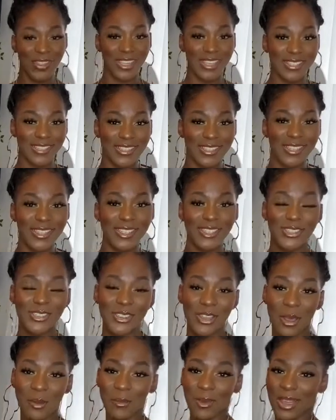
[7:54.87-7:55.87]
this
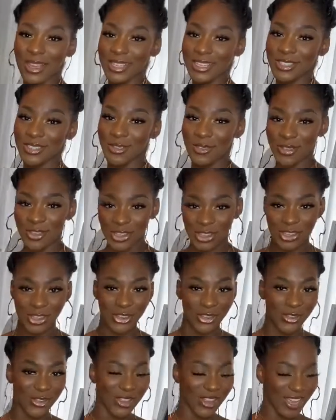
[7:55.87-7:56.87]
so much. So
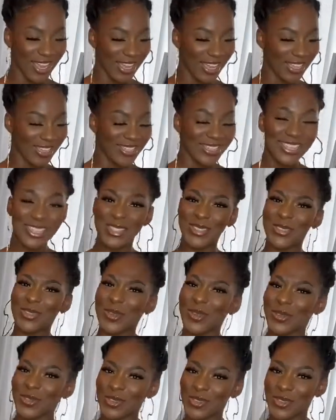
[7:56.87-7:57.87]
cute, like,
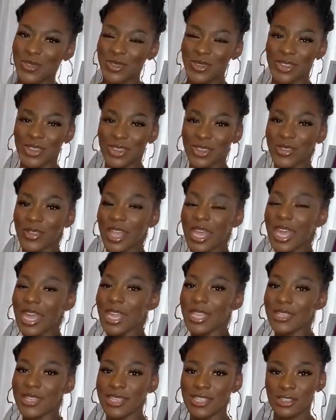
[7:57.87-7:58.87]
so cute.
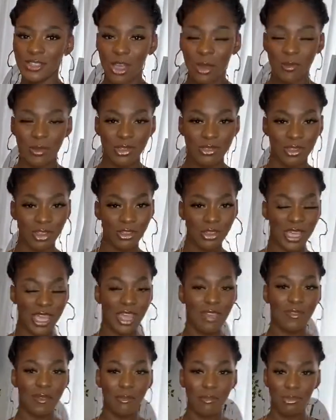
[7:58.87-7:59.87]
This top as well, you can
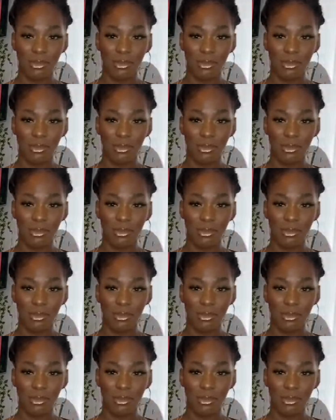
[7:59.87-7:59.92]
even